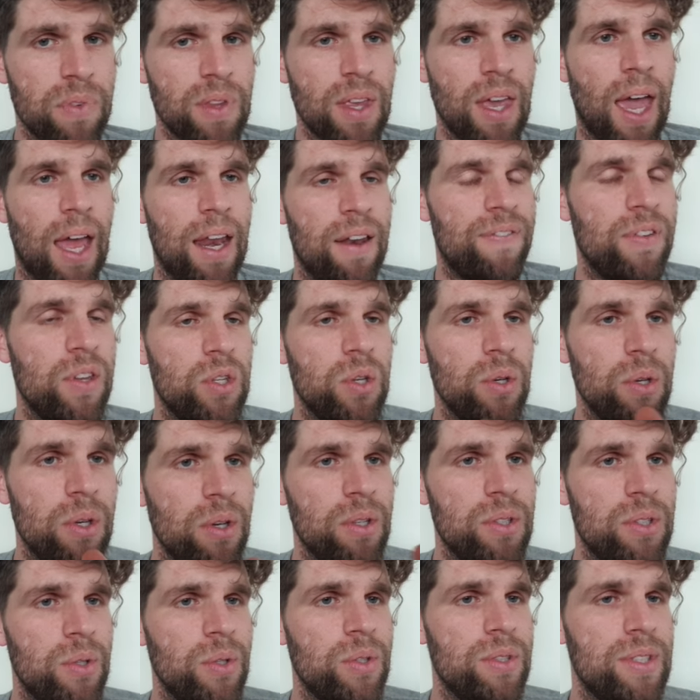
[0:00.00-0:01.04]
And if you're doing a
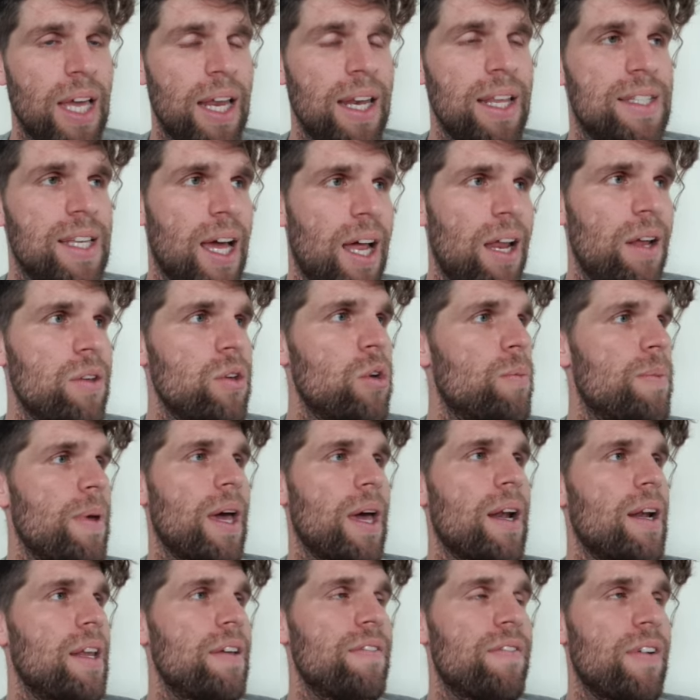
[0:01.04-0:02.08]
daily tower, you'll be
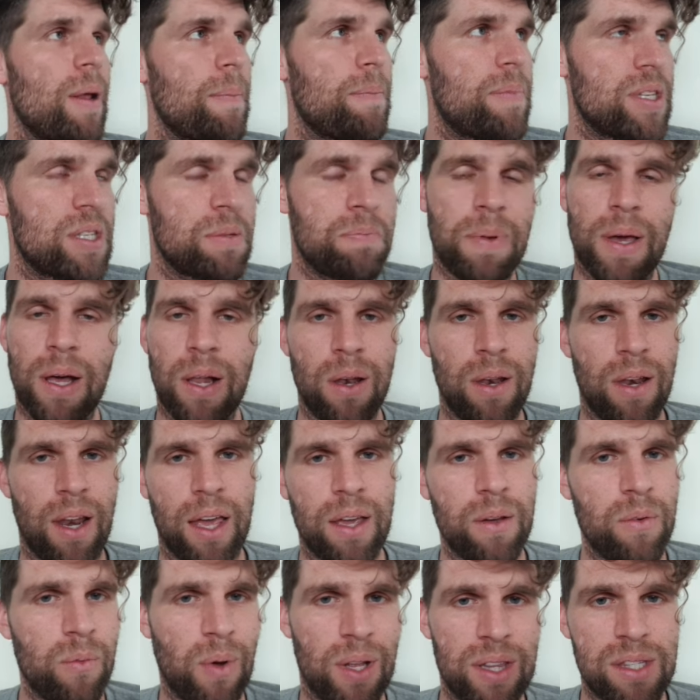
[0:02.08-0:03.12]
able to level up a spell
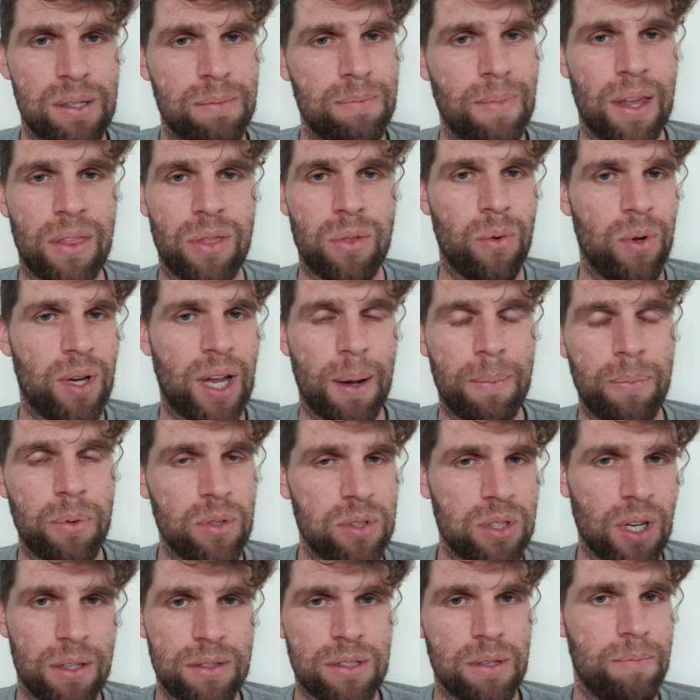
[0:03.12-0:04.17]
like once a month or a couple
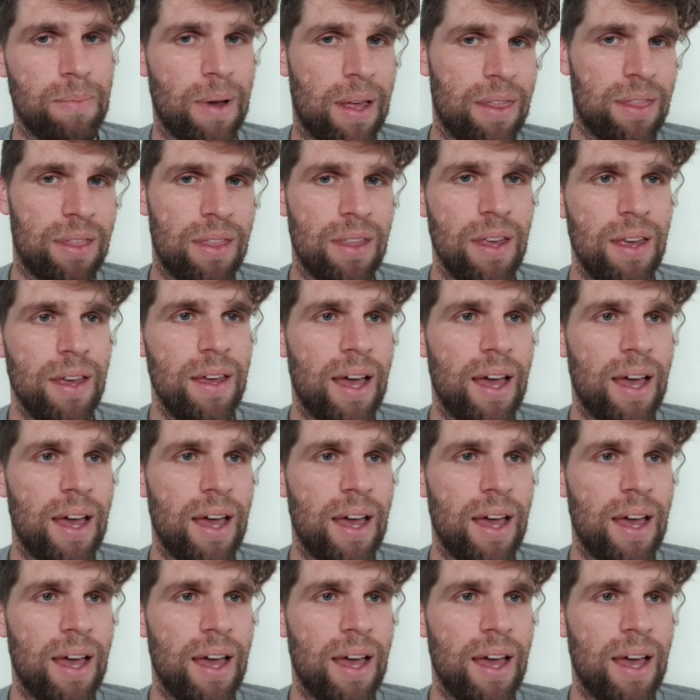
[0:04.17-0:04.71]
of times a month.